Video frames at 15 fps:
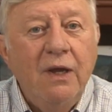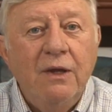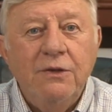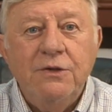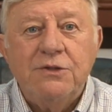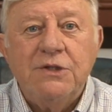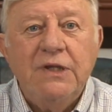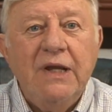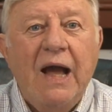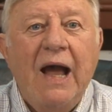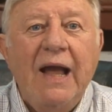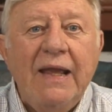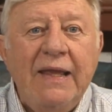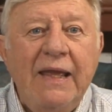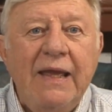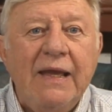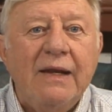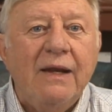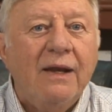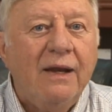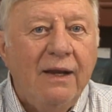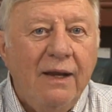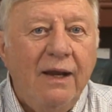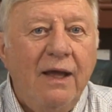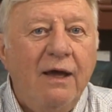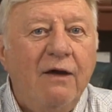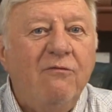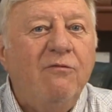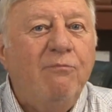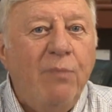You see, I can't
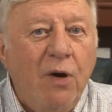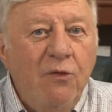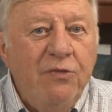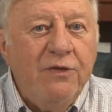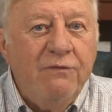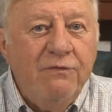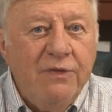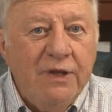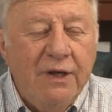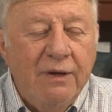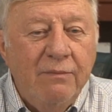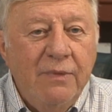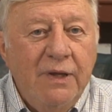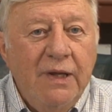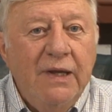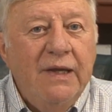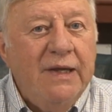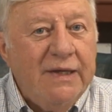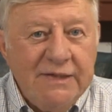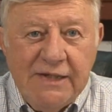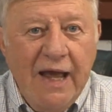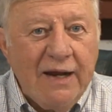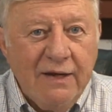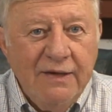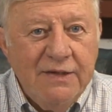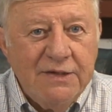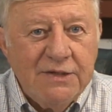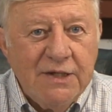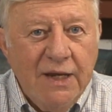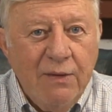love both of them exactly
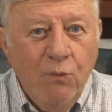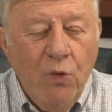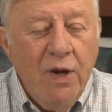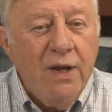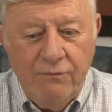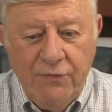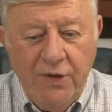the same way.